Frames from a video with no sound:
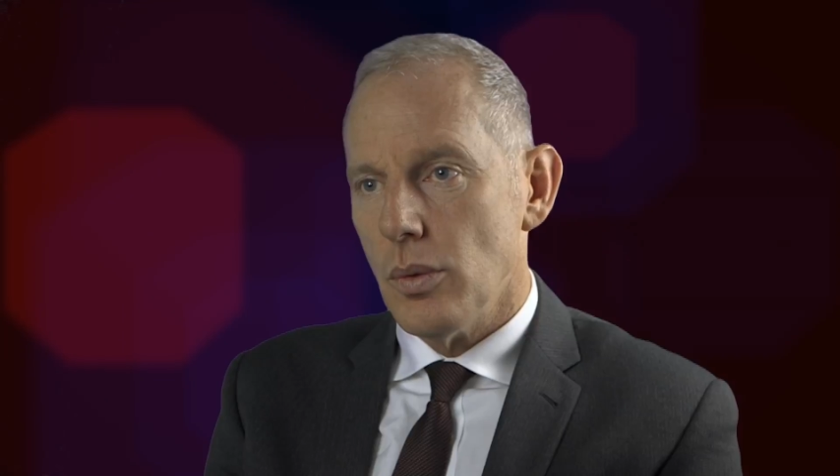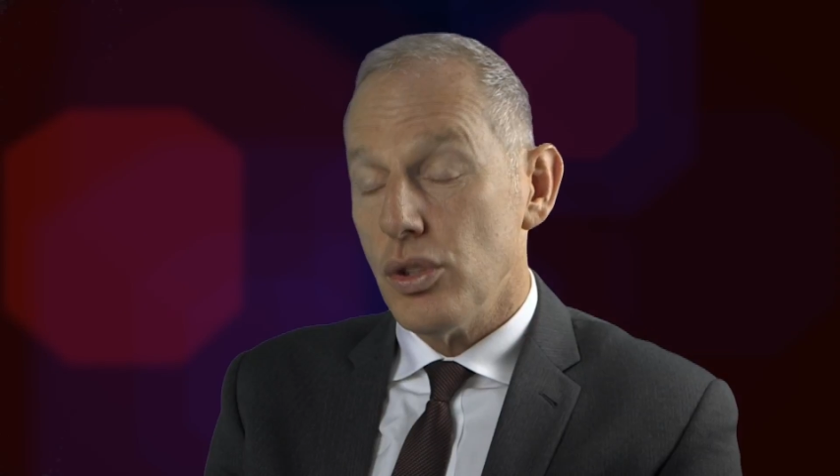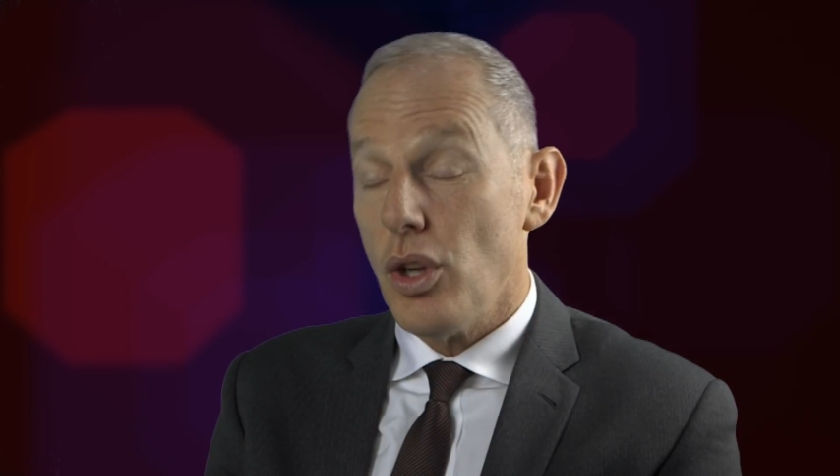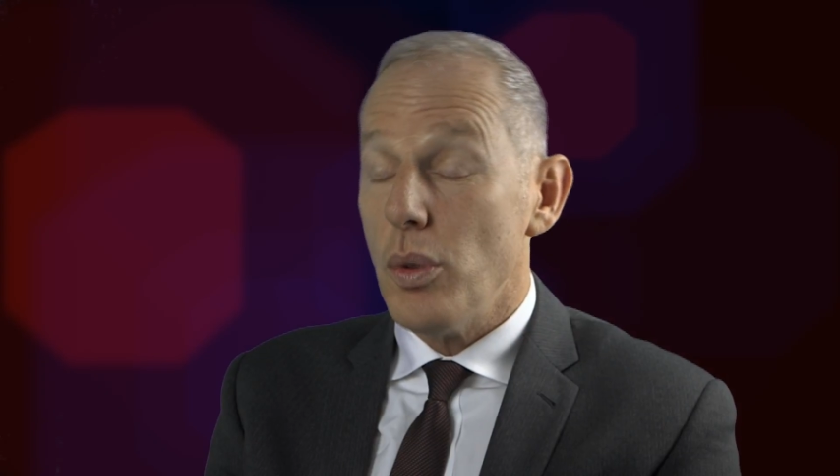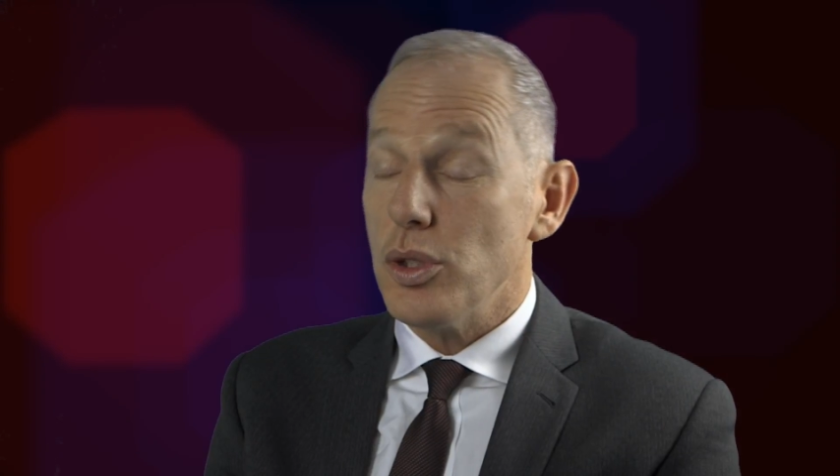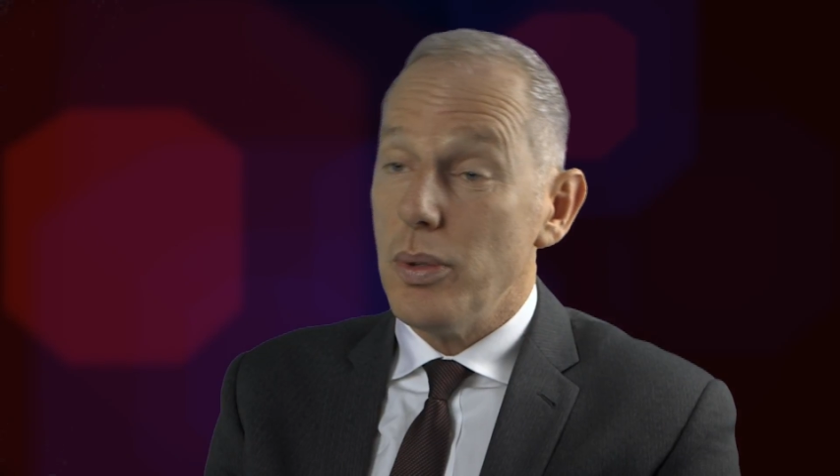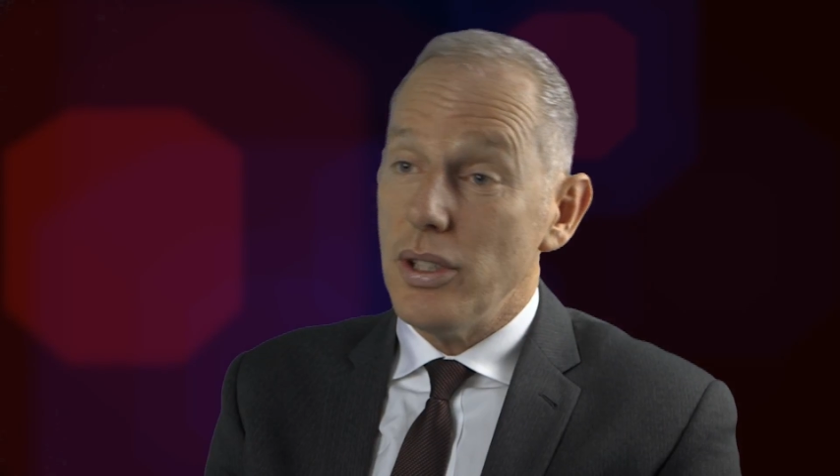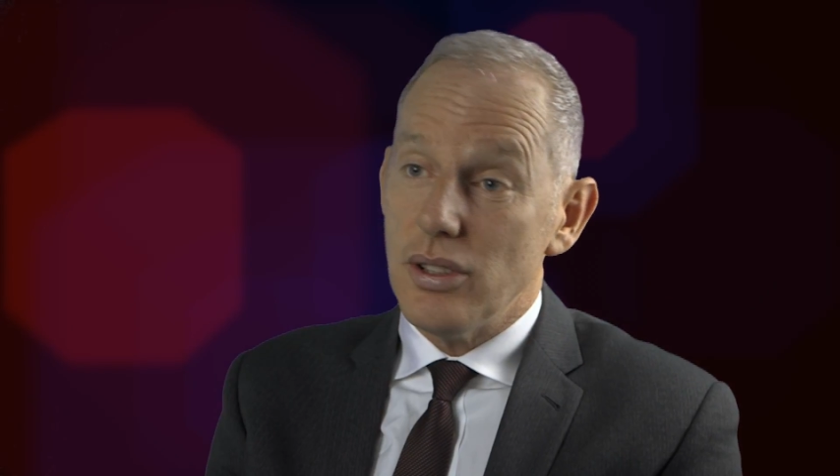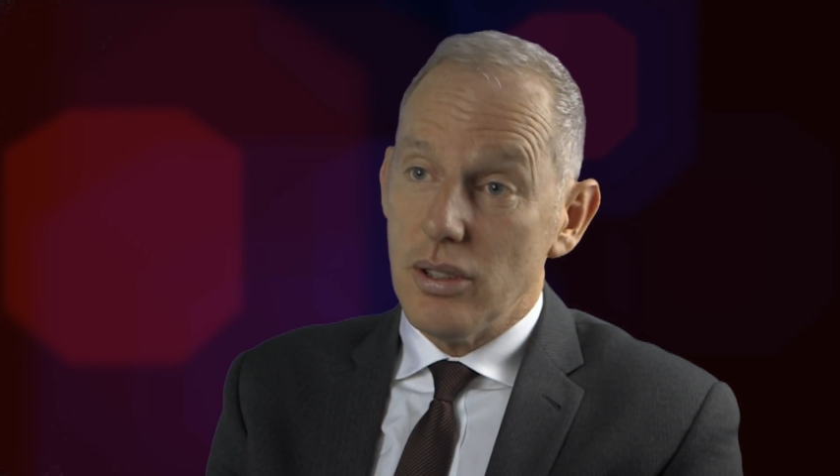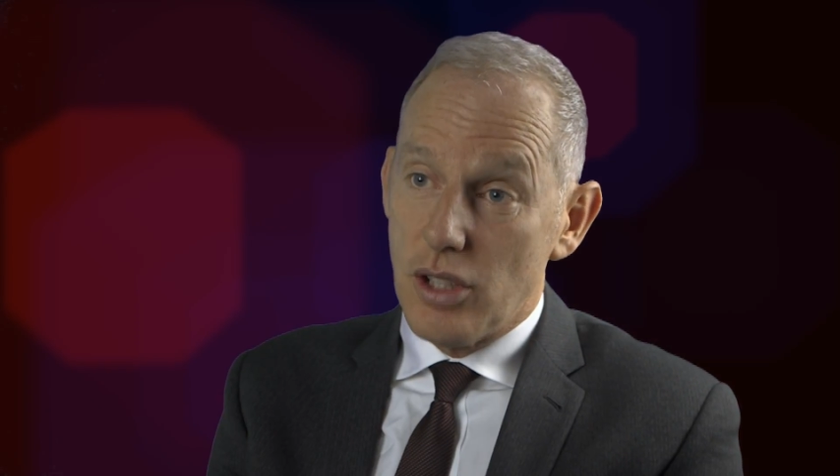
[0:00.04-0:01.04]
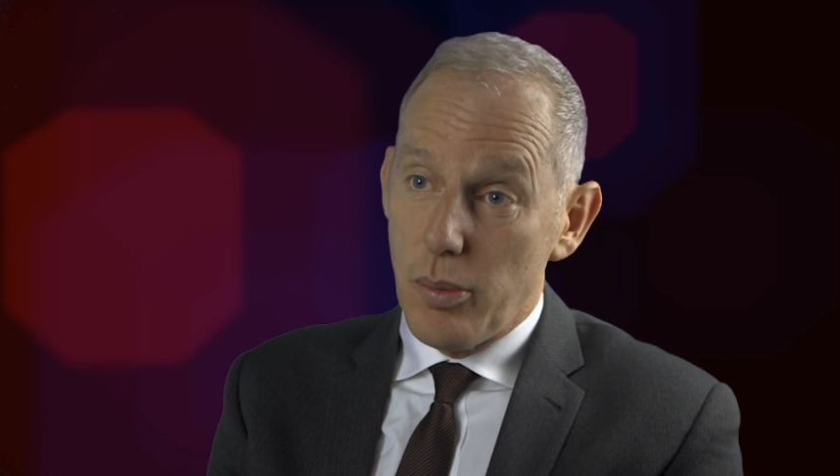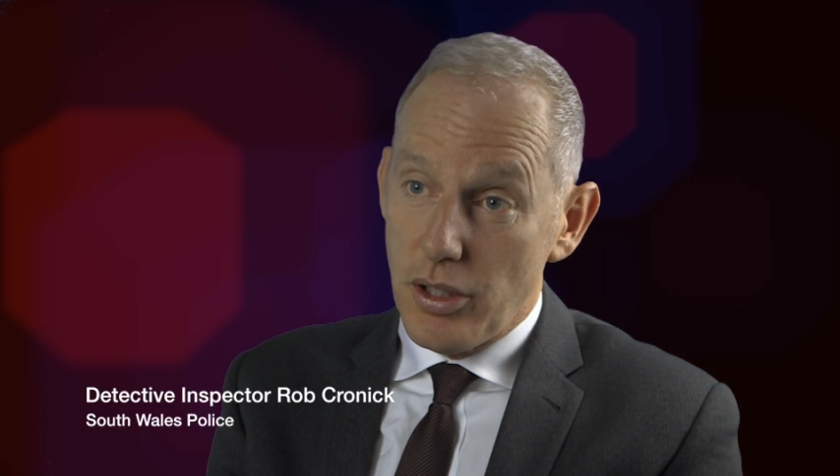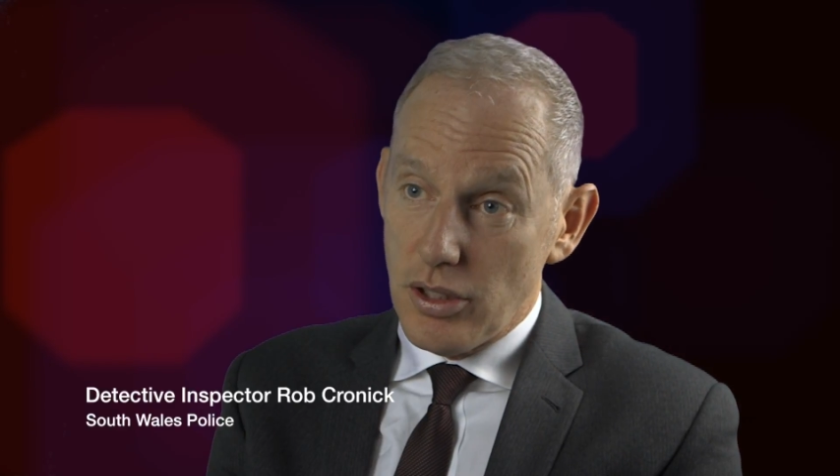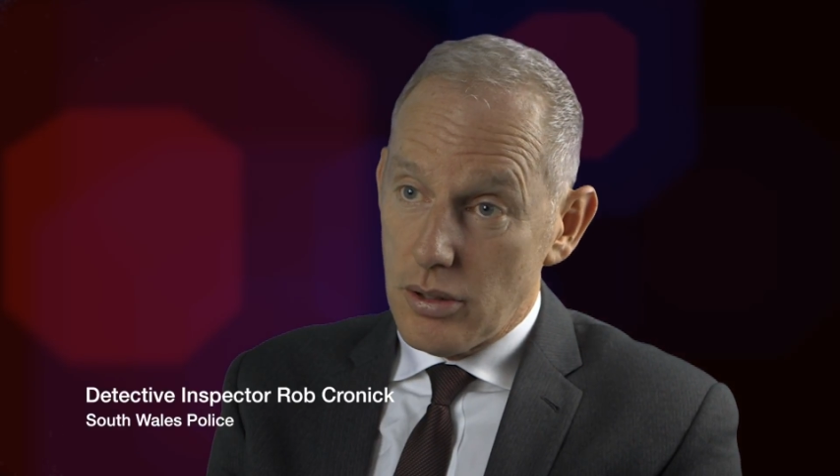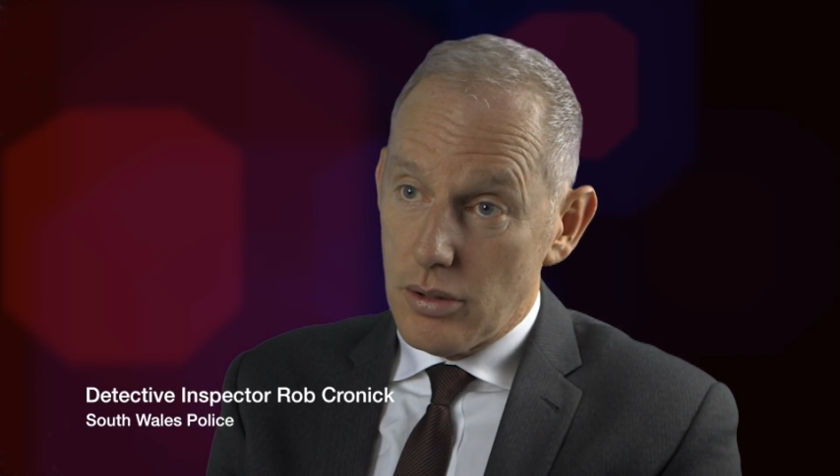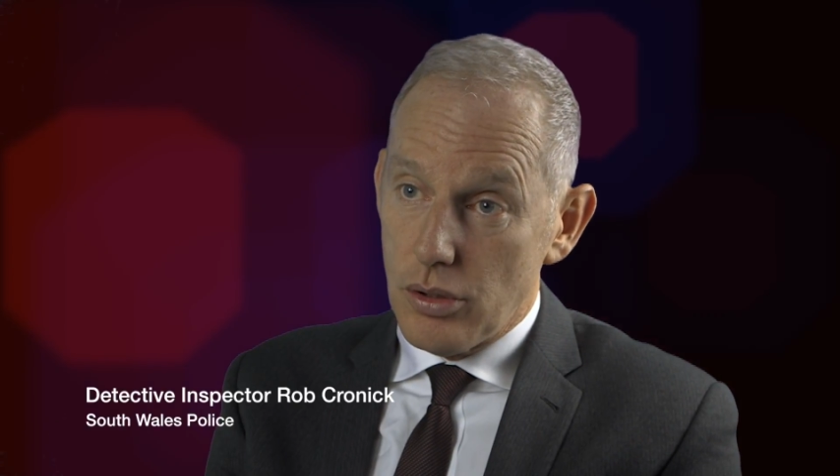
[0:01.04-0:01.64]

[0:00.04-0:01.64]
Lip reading: Well, South Wales Police is committed